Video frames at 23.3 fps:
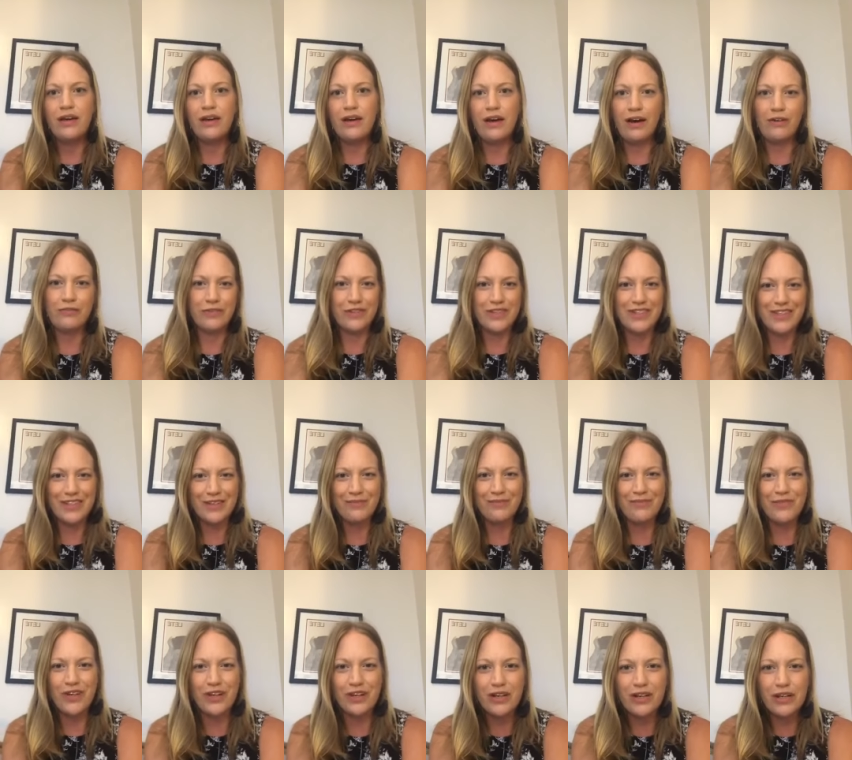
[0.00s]
obviously, am
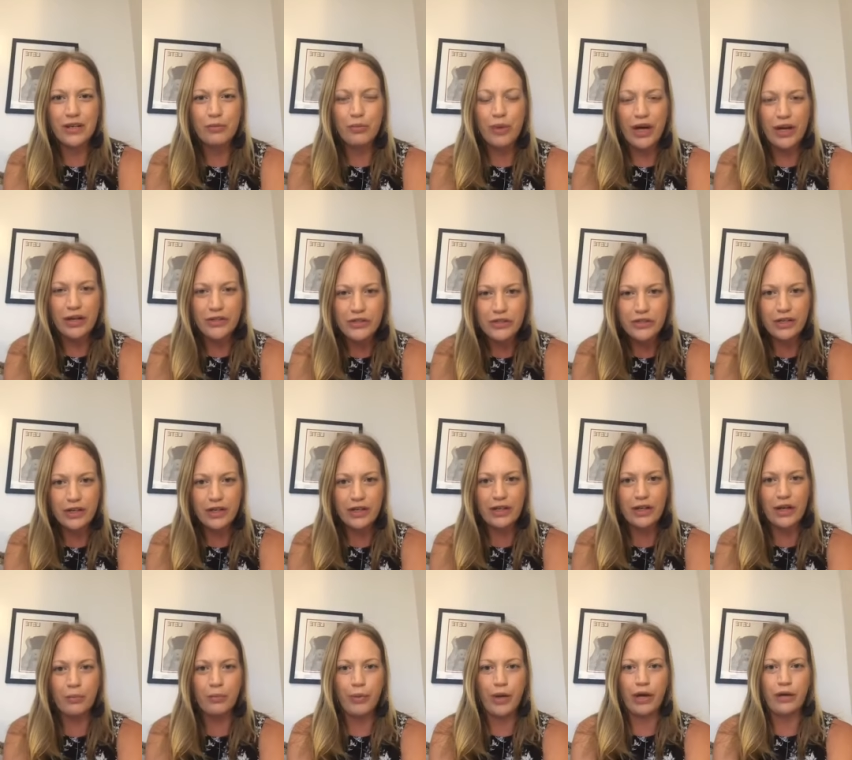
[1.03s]
very passionate
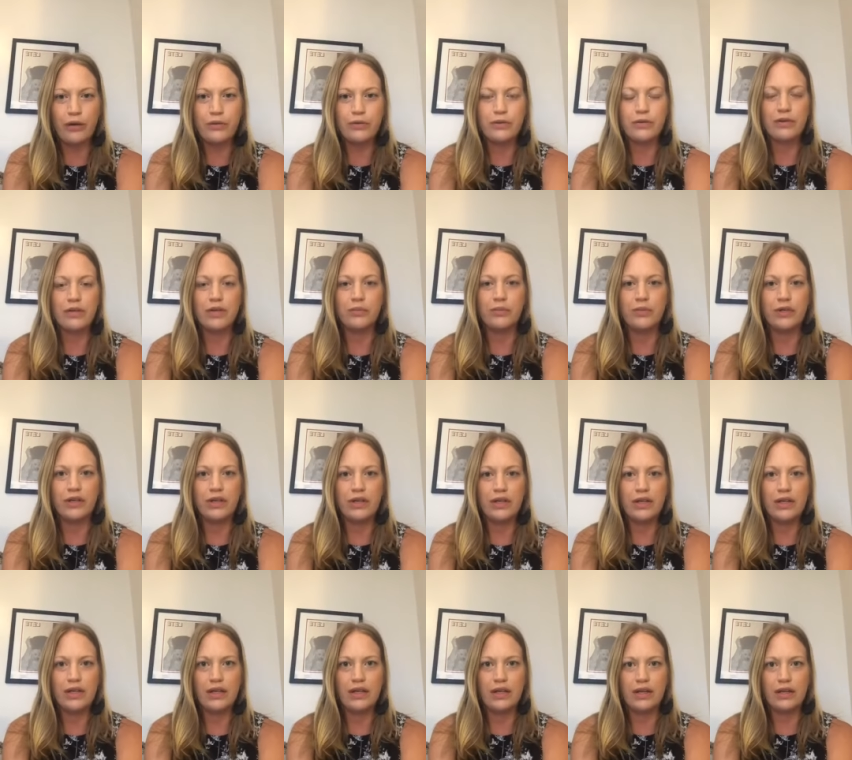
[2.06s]
about
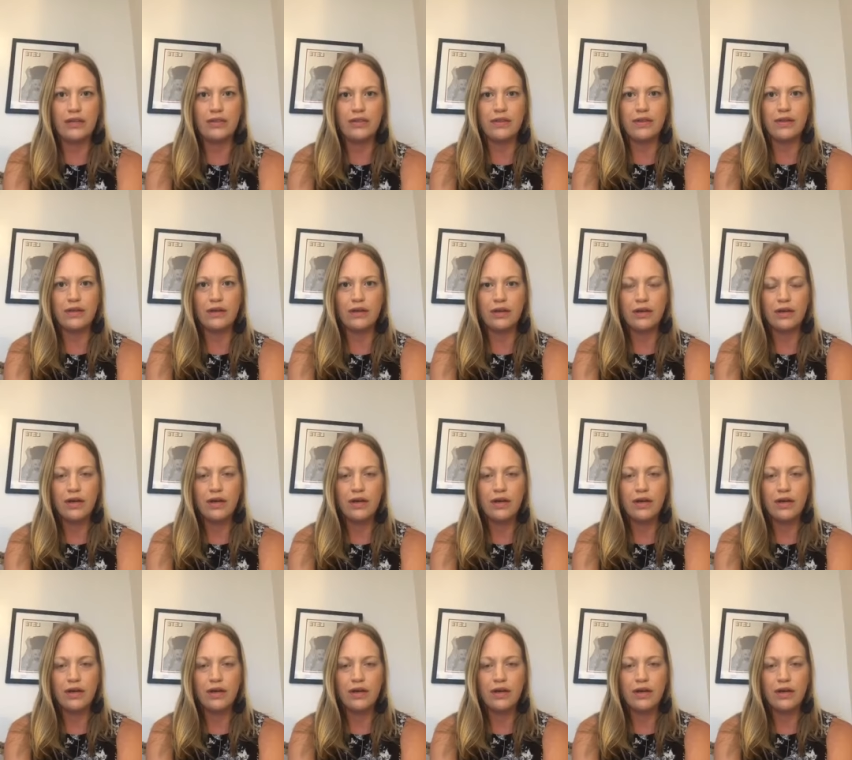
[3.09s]
community, and I think